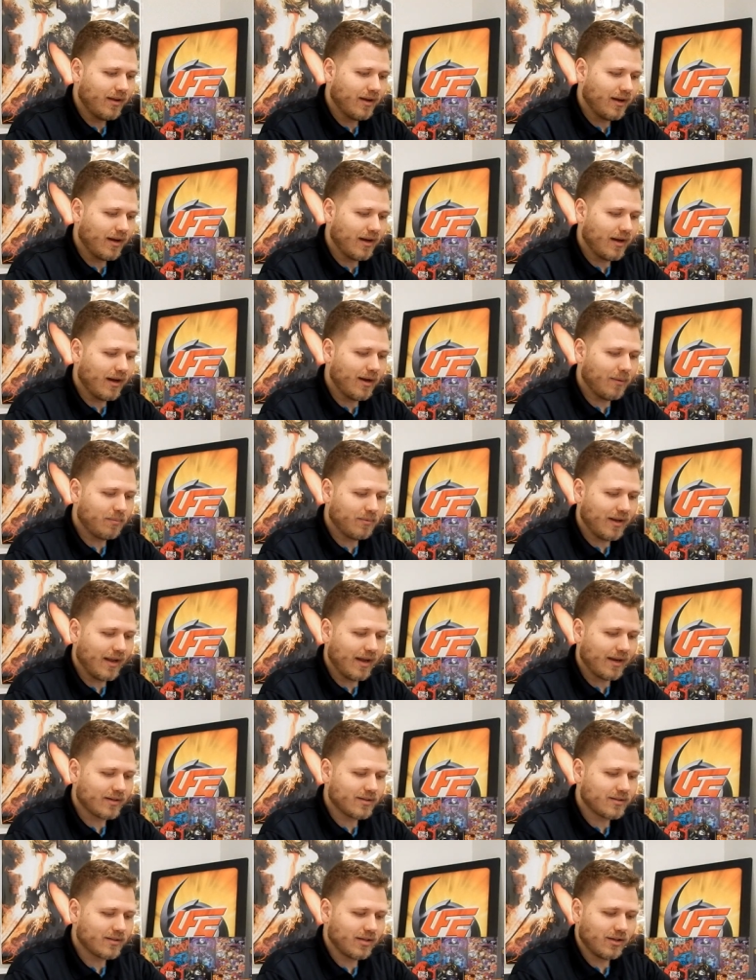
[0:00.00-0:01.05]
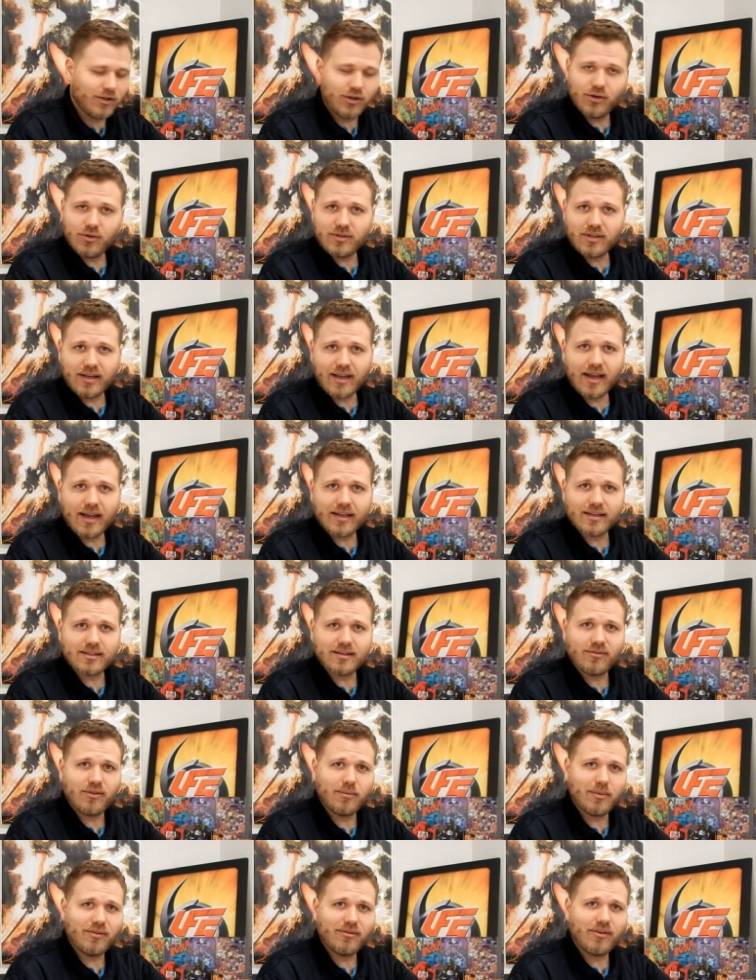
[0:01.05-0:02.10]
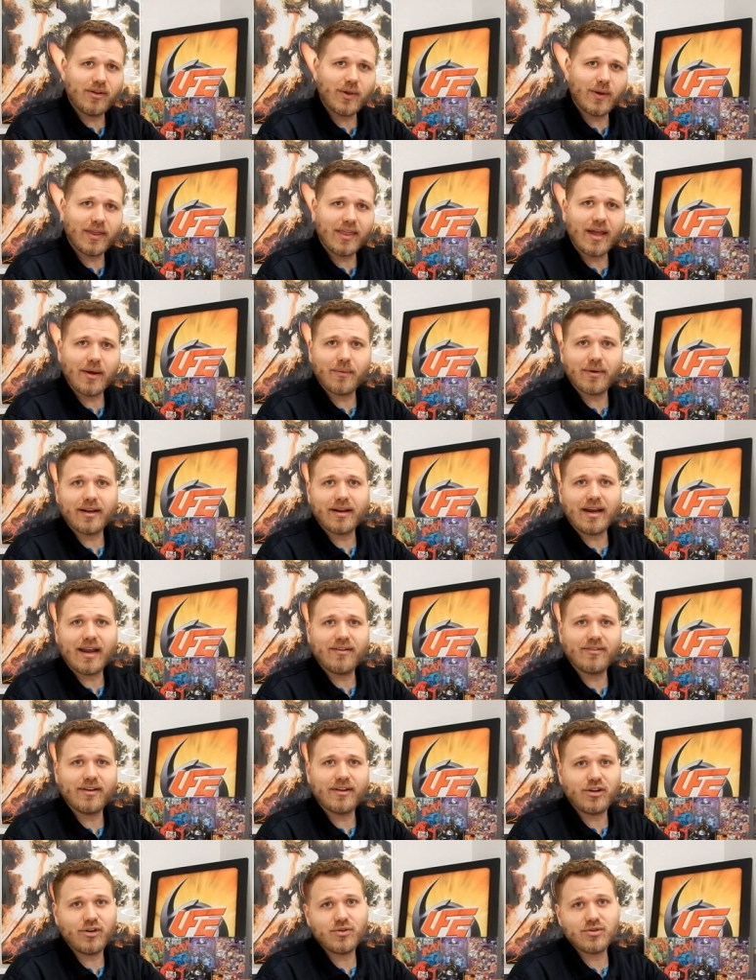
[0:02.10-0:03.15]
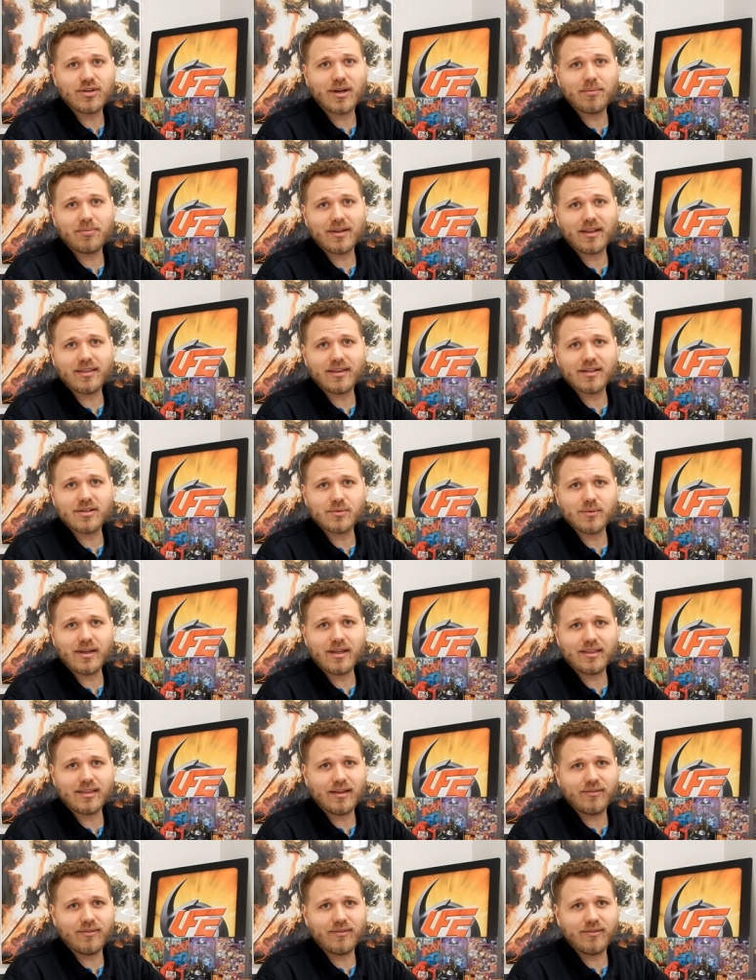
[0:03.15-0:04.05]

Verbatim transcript: Uh, up next, UTS. If you've been following that, we're going to have a huge update this week.